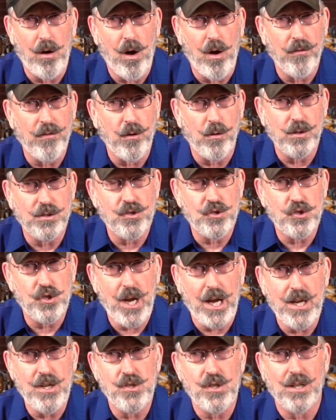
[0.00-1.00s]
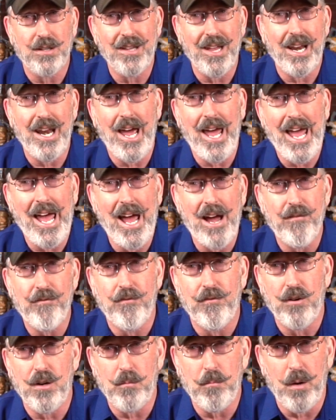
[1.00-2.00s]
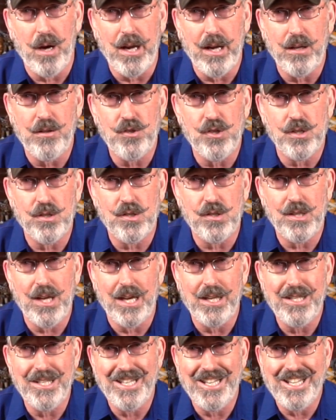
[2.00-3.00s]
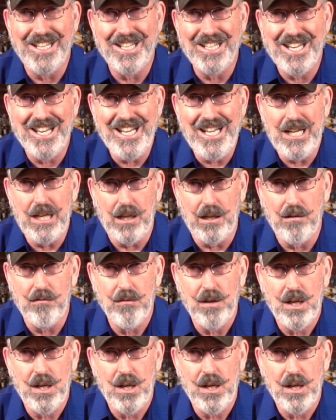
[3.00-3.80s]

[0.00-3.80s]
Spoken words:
although it's changing, that everybody just said D&D.